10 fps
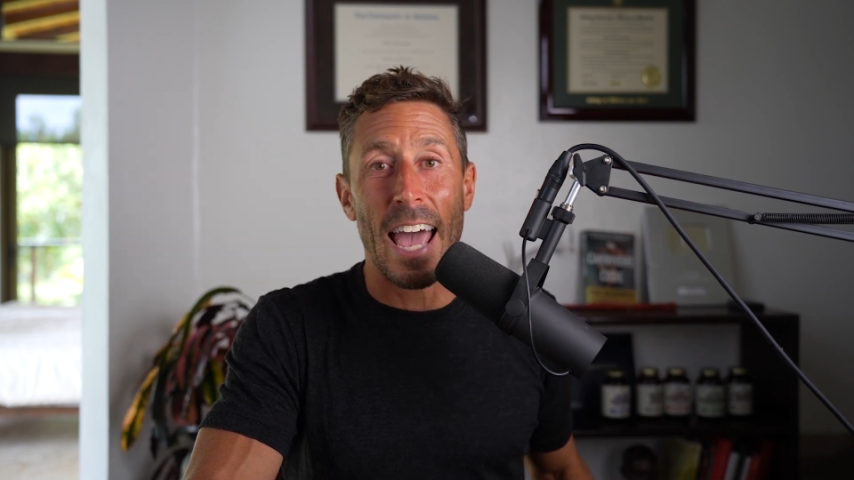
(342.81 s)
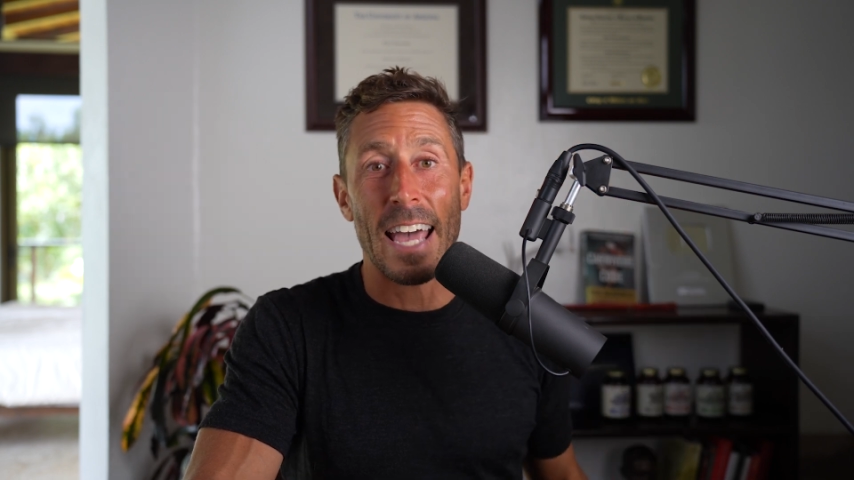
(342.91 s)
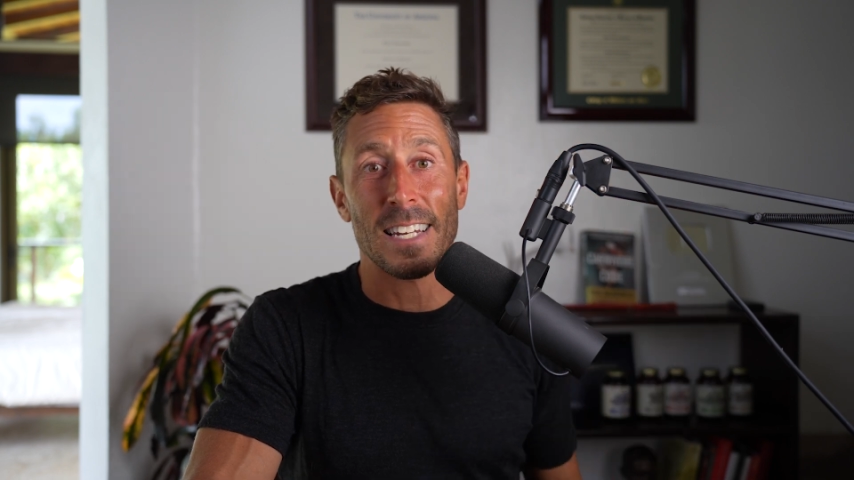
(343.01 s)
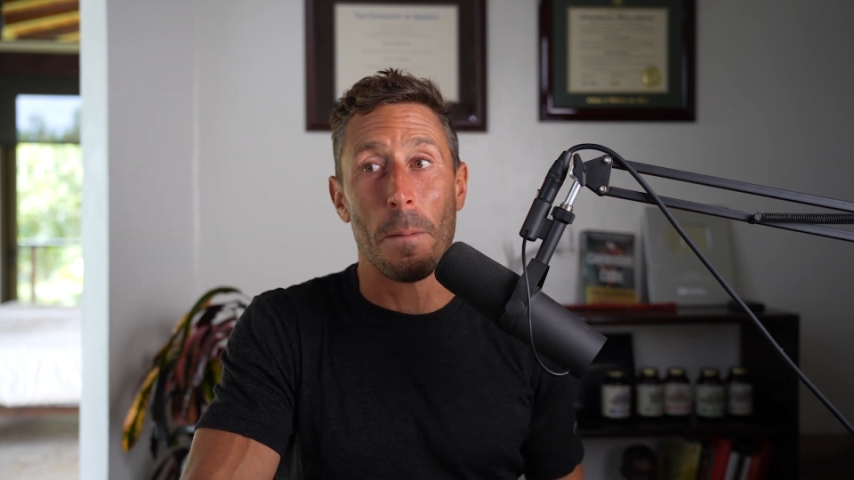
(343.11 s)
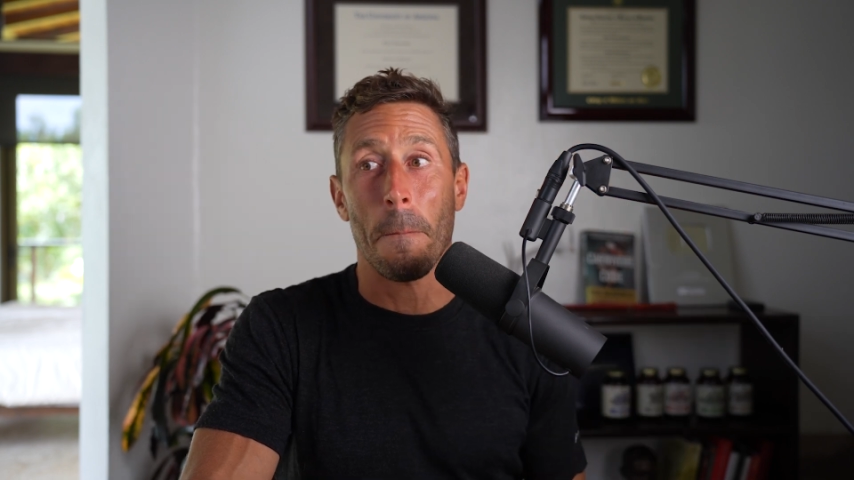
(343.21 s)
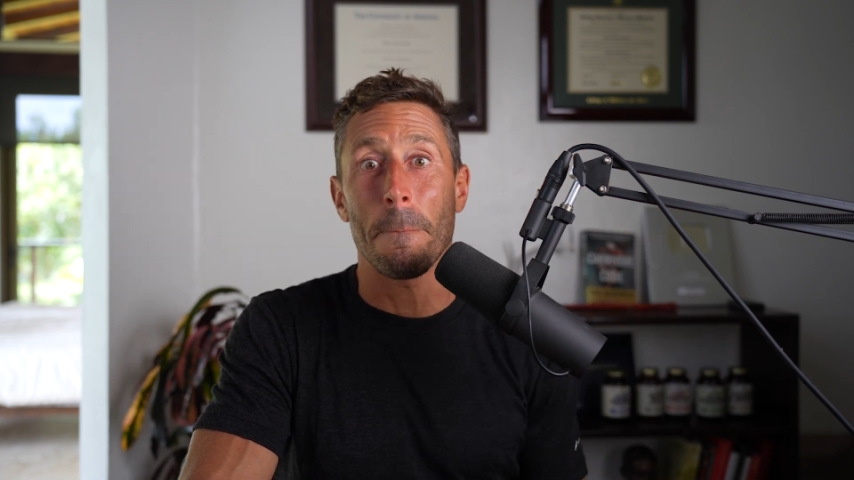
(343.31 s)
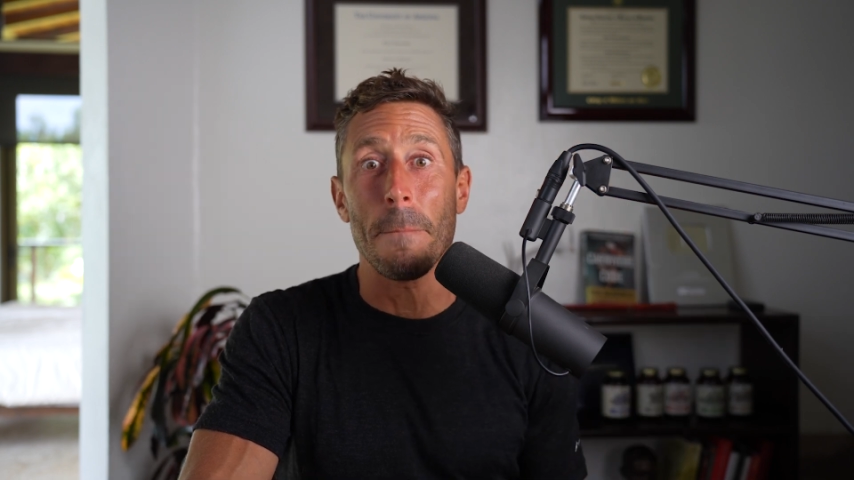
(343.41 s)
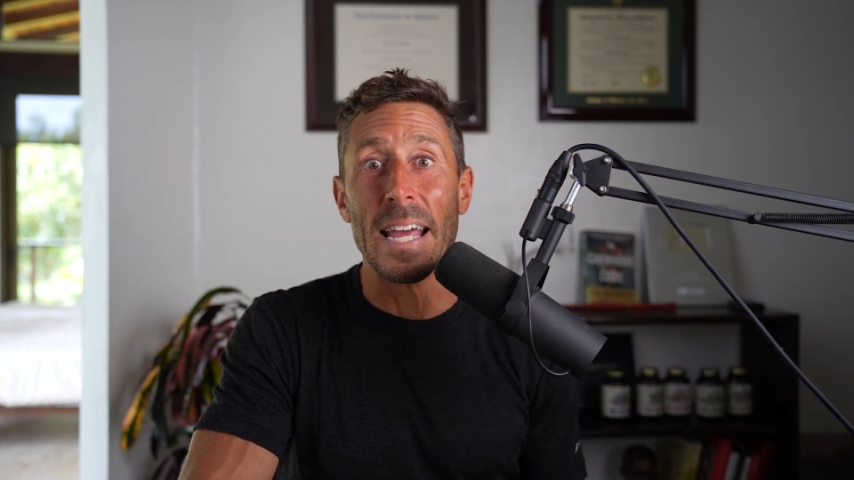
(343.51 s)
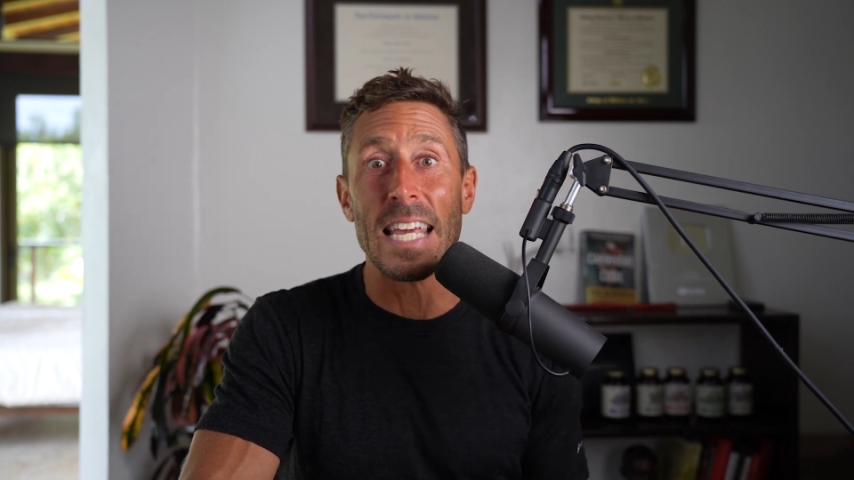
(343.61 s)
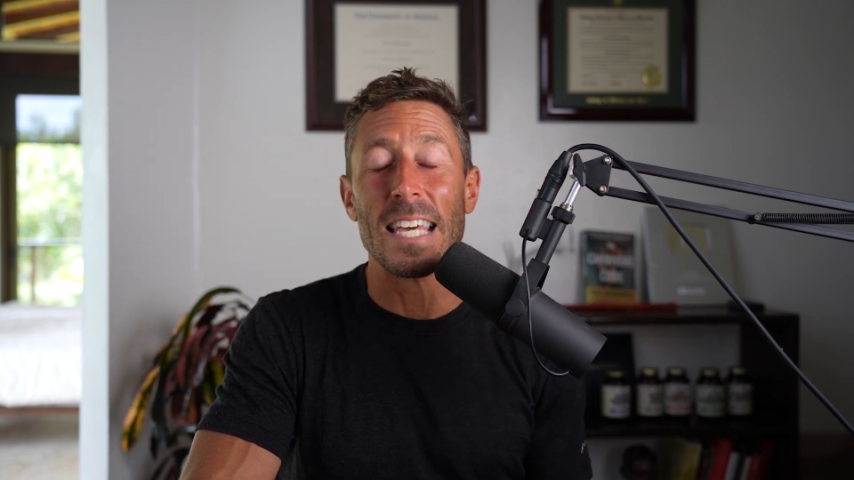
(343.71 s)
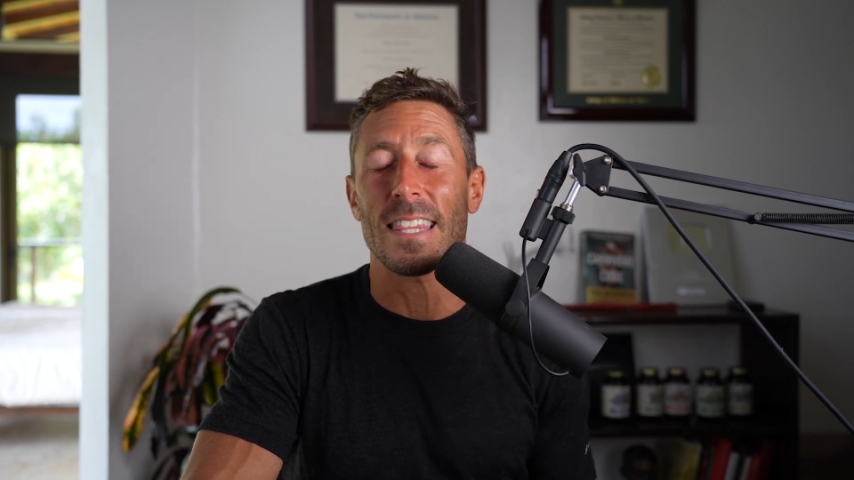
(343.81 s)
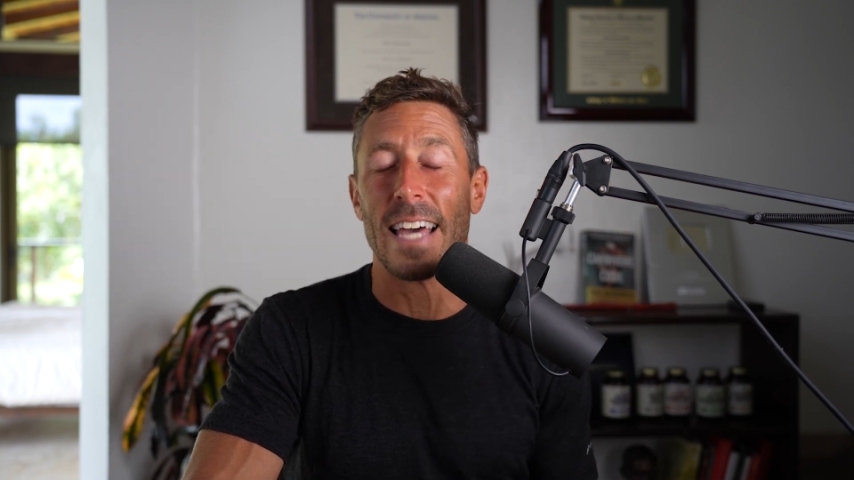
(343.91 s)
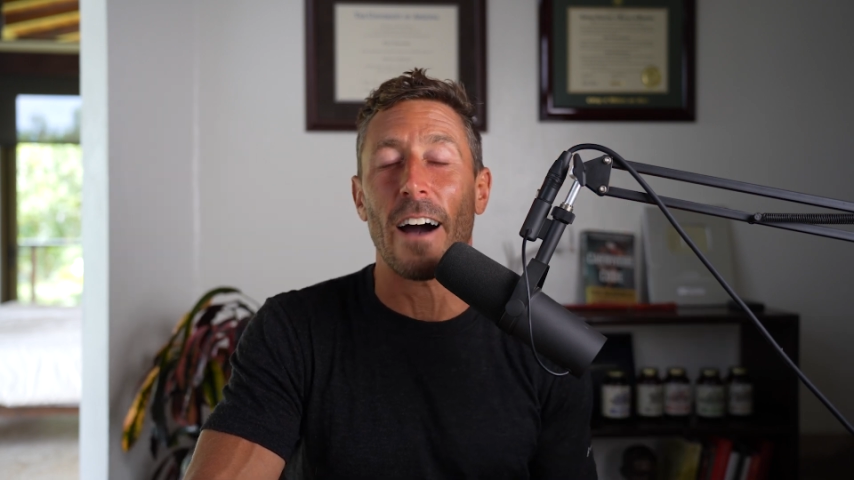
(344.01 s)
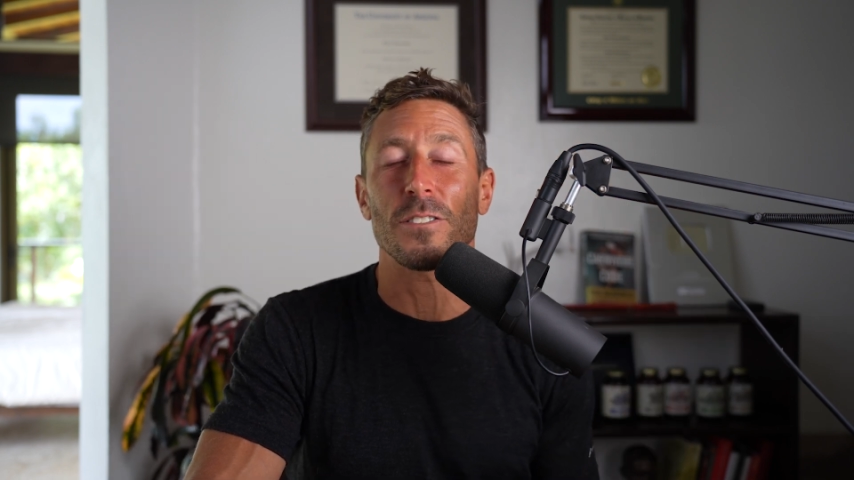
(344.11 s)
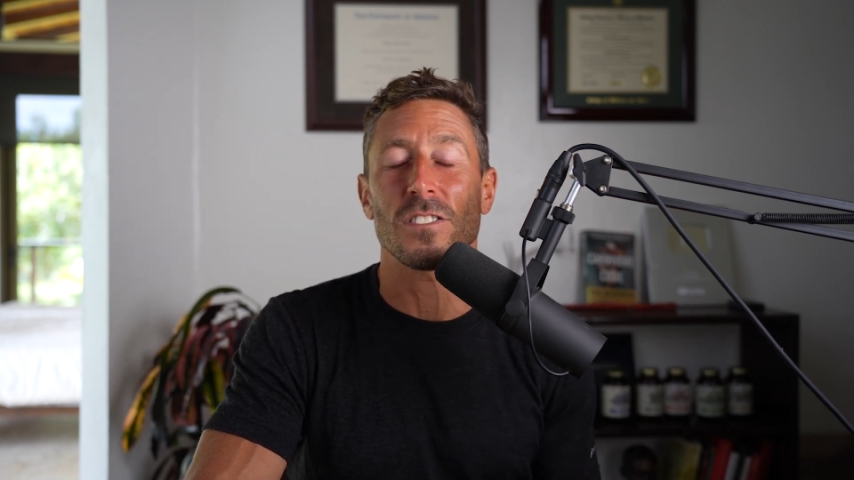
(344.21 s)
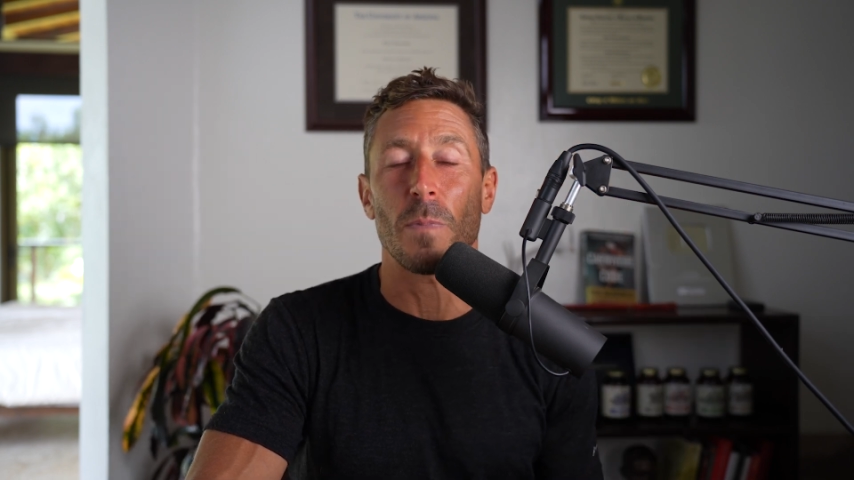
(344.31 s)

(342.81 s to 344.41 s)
and many thousands